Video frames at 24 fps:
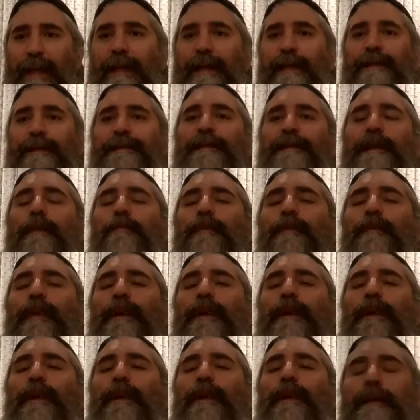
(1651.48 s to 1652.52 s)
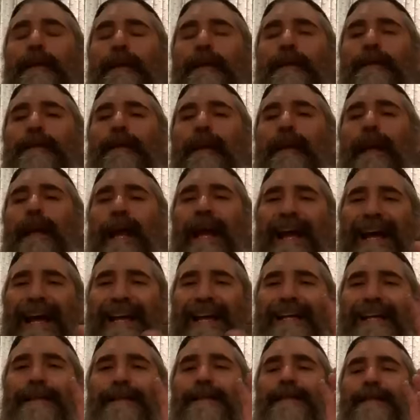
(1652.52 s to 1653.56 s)
is somebody that
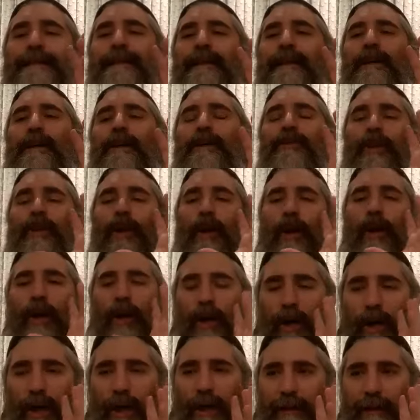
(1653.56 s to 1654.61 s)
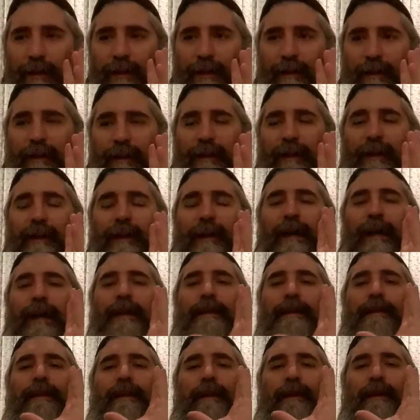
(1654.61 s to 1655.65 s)
has the heart
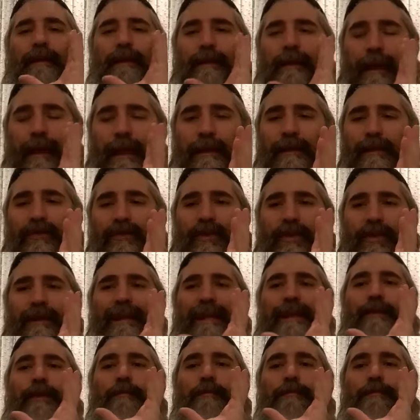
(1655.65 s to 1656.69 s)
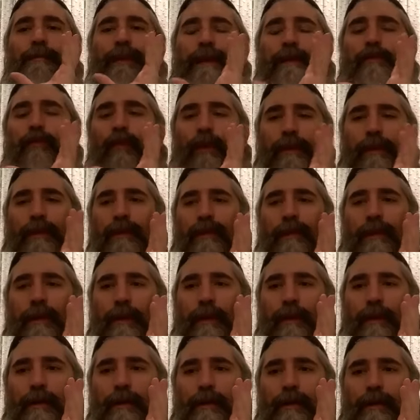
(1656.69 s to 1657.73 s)
and the attention and the bandwidth
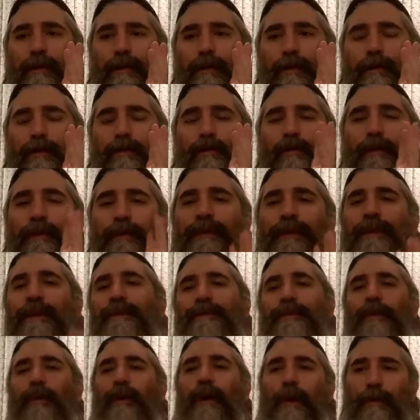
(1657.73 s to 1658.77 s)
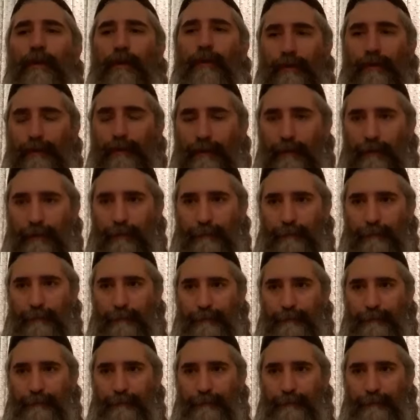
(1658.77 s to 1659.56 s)
to feel for others.